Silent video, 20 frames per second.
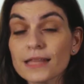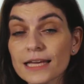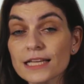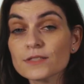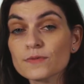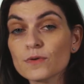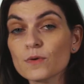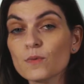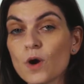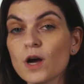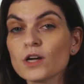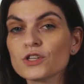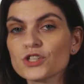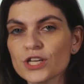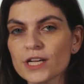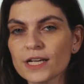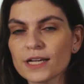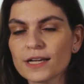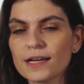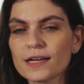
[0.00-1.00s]
Thanks for
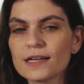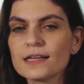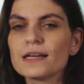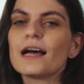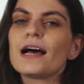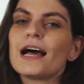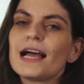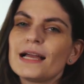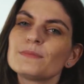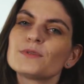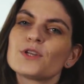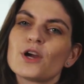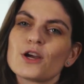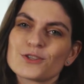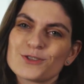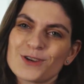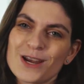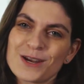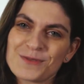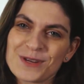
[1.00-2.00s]
watching. I'm
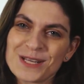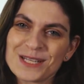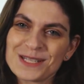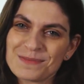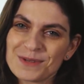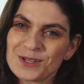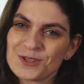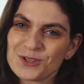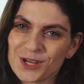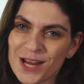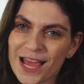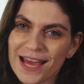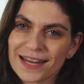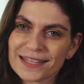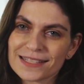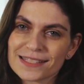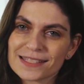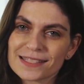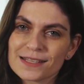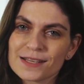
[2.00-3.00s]
Dr. Irene
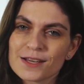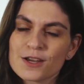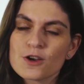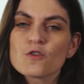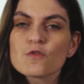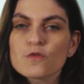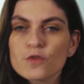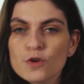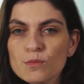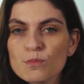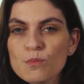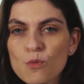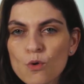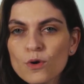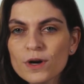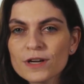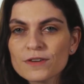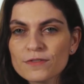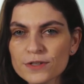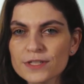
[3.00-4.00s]
Dimitriadis. For
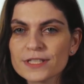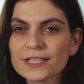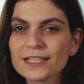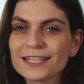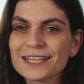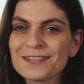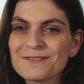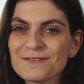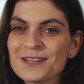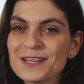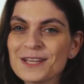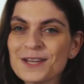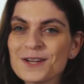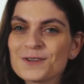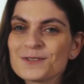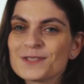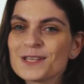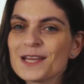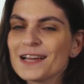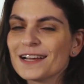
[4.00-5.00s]
more infertility
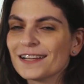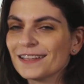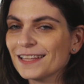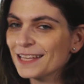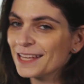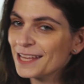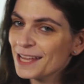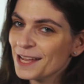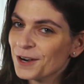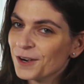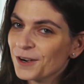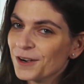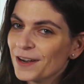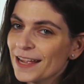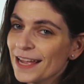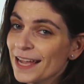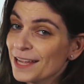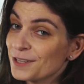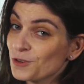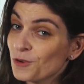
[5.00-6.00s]
videos, click here
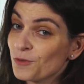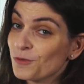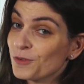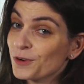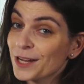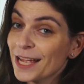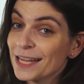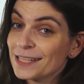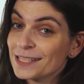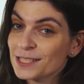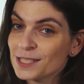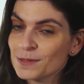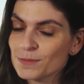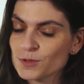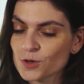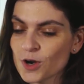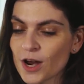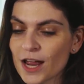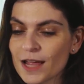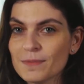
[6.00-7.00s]
and don't forget to
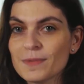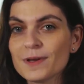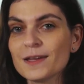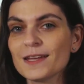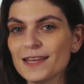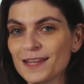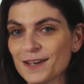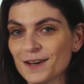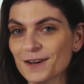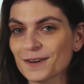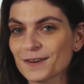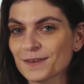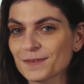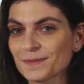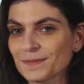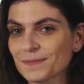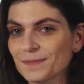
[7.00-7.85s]
subscribe here.